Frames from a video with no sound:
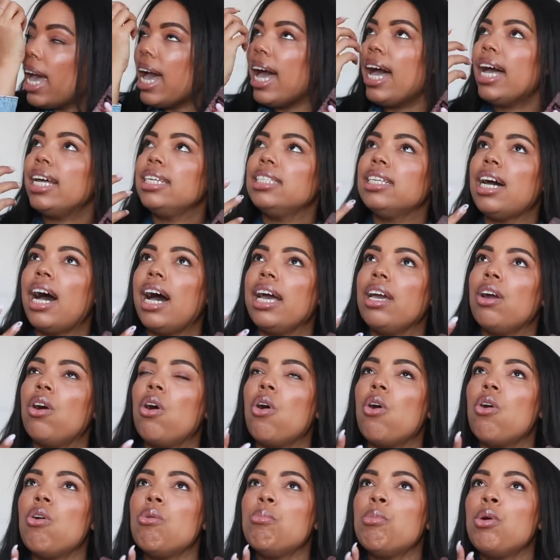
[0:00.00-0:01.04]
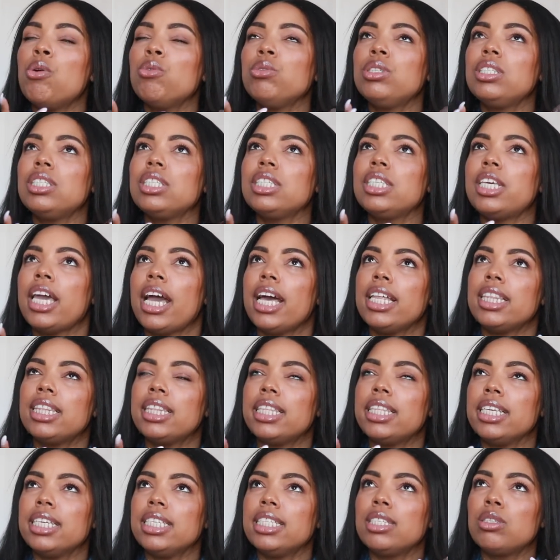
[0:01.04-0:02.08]
And I almost
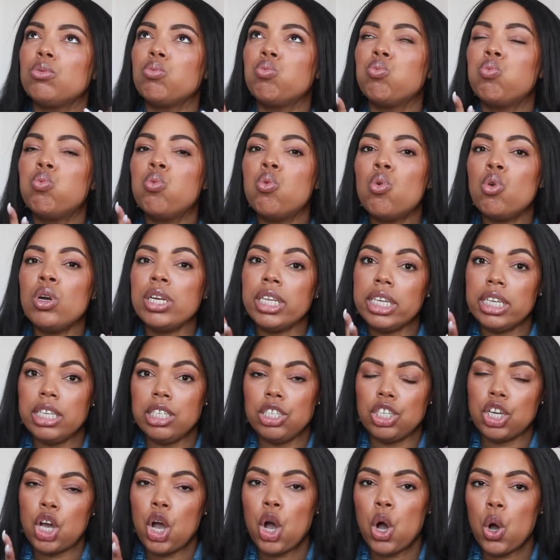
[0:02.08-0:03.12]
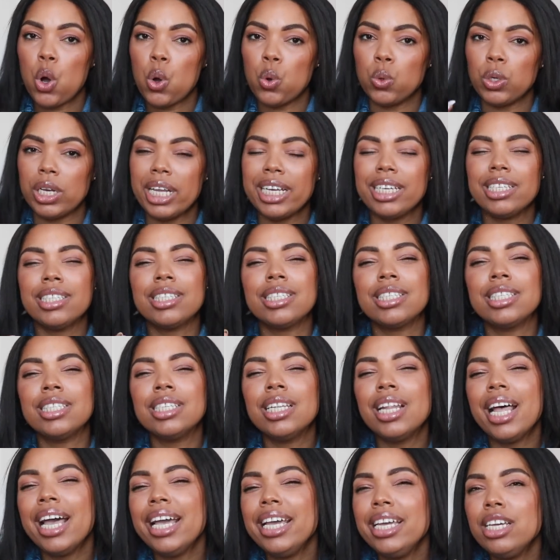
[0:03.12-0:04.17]
get this woody tone, like
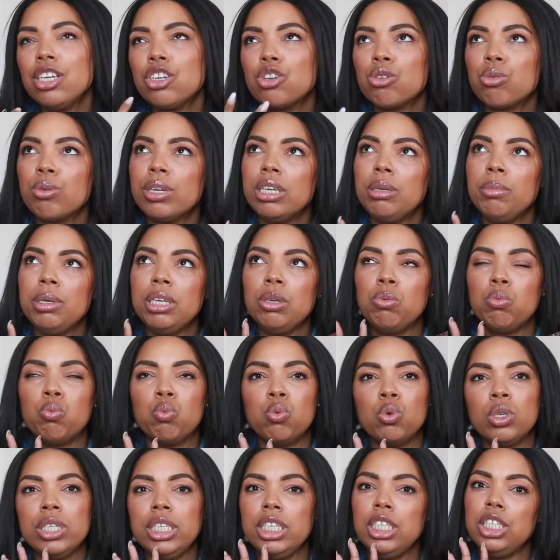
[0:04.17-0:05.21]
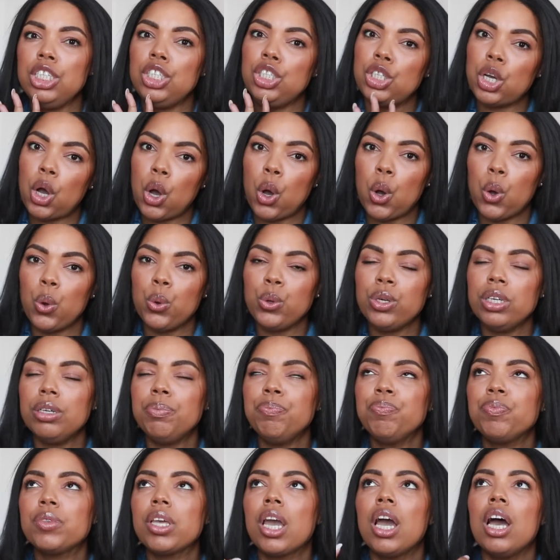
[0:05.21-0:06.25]
slight creamy woody tone.
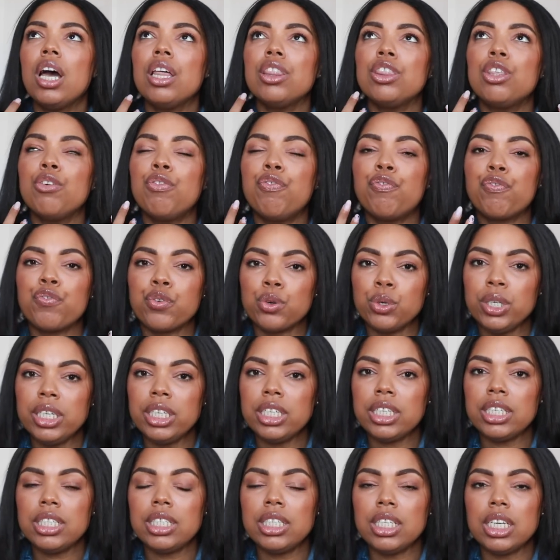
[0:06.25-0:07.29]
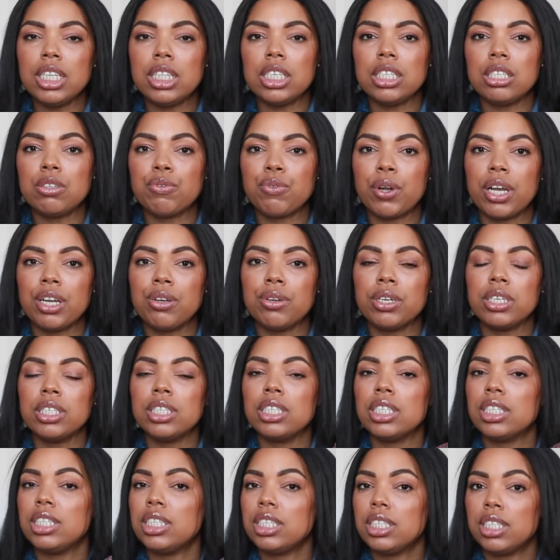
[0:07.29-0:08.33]
The fruitiness in this
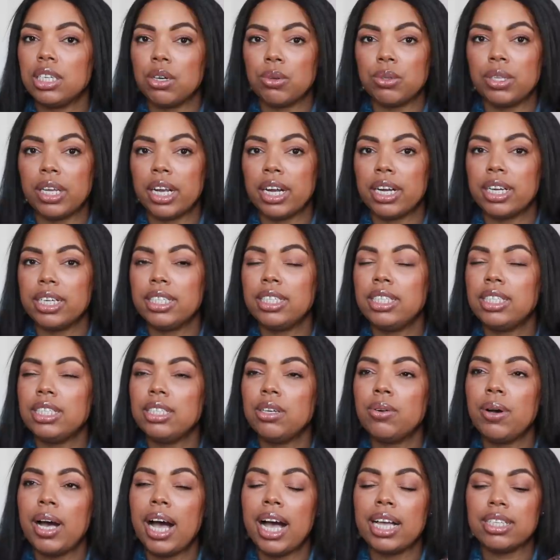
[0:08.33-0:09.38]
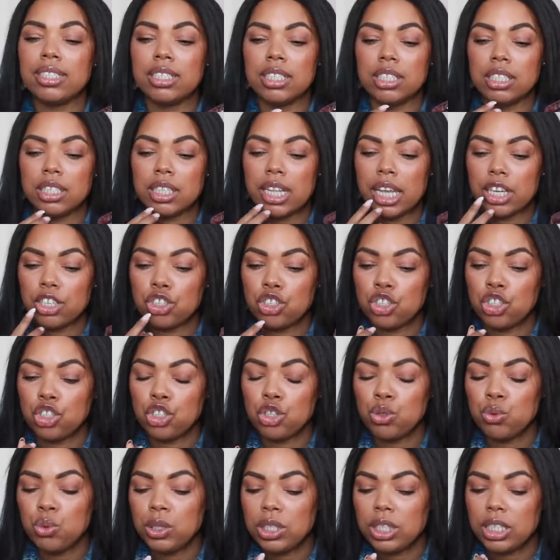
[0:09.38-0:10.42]
fragrance is still there. It still has this like
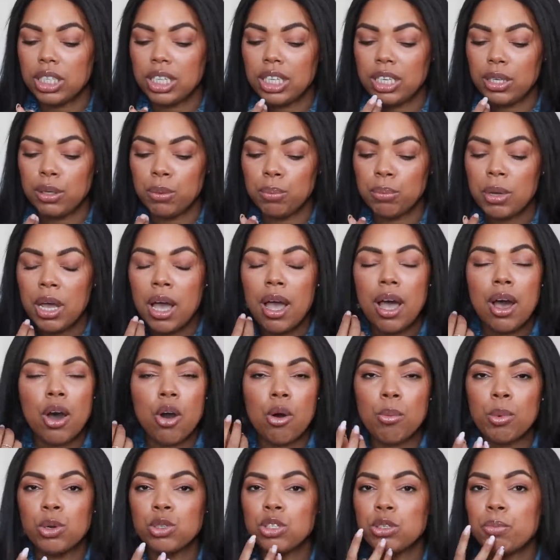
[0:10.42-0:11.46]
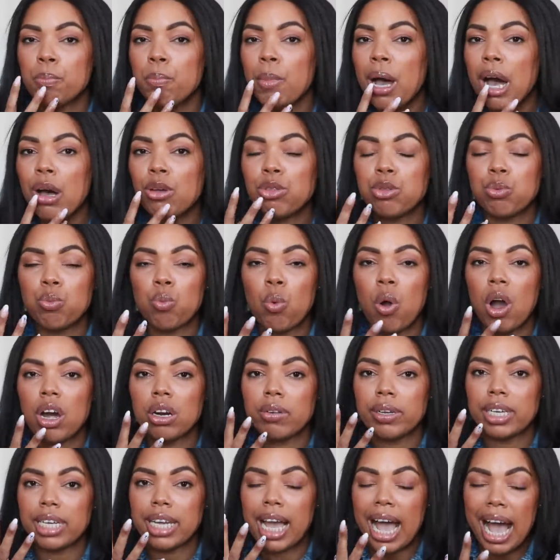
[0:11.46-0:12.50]
juicy, almost
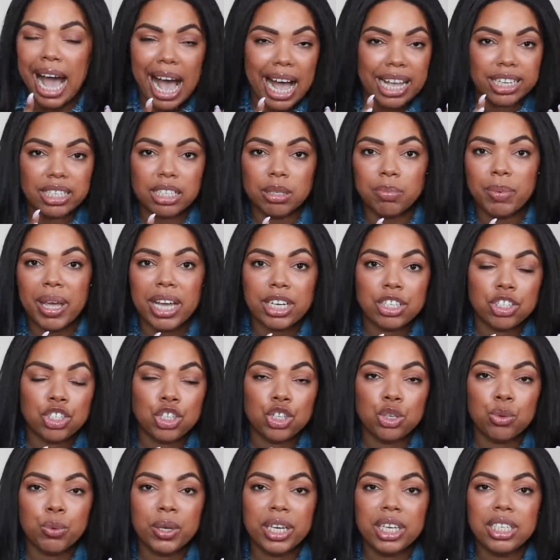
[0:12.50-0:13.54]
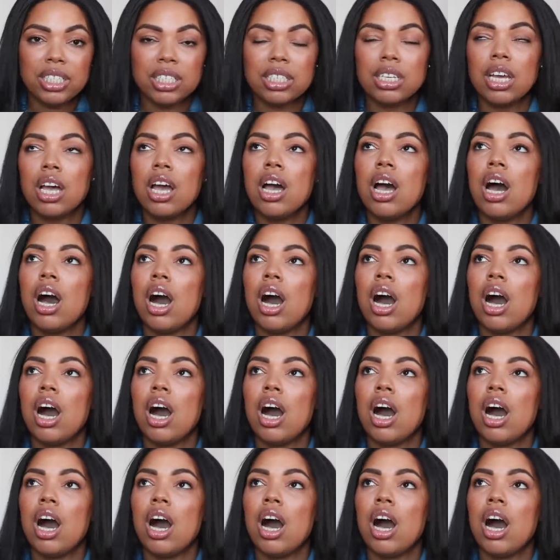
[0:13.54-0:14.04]
mouth-watering aspect to it,